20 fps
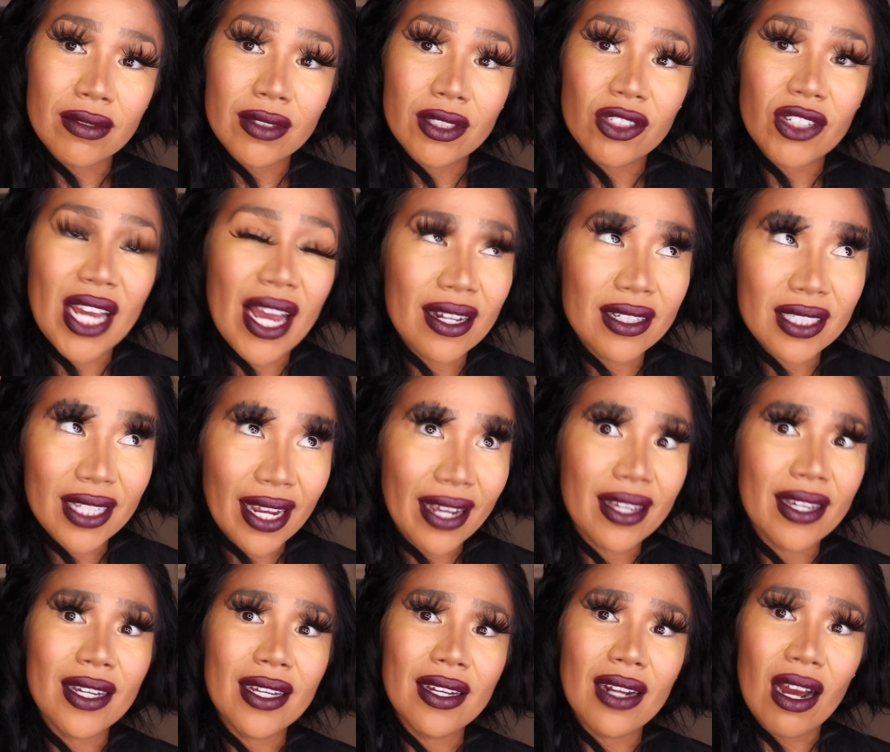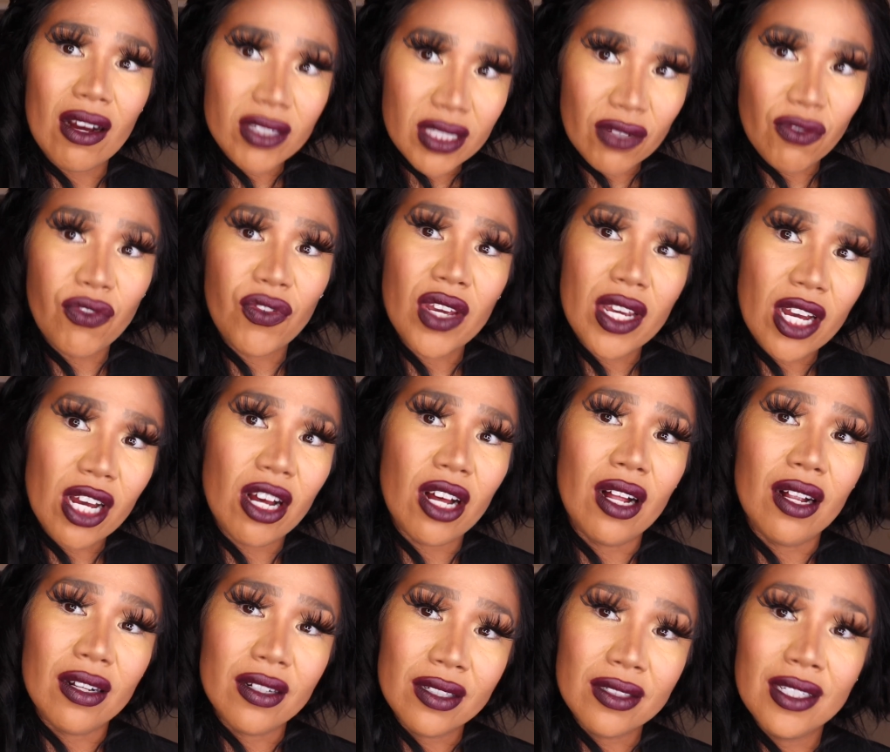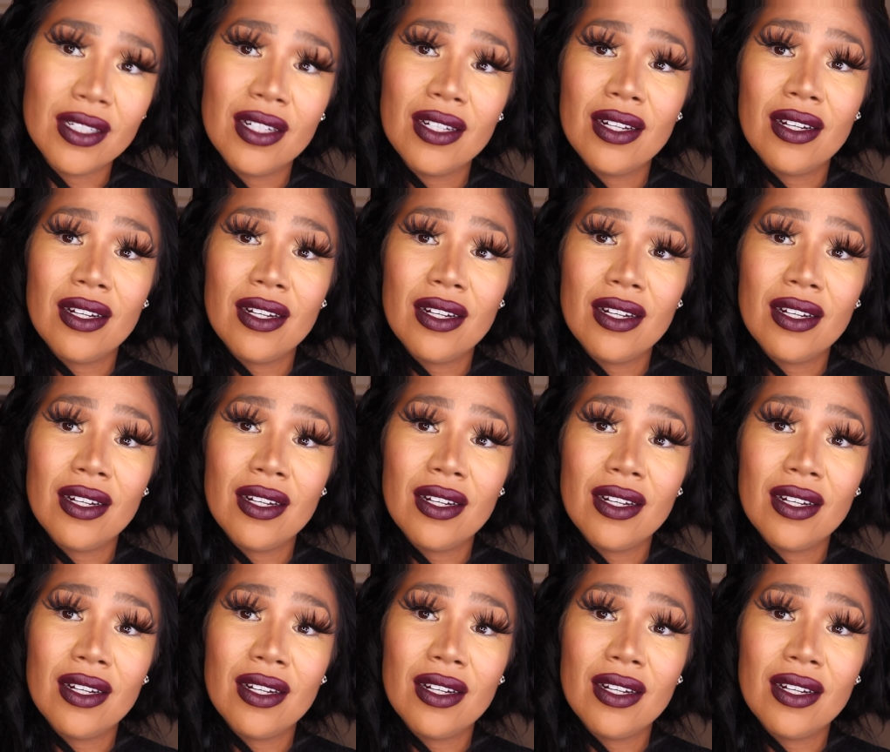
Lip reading: You can't take it? How's it feel?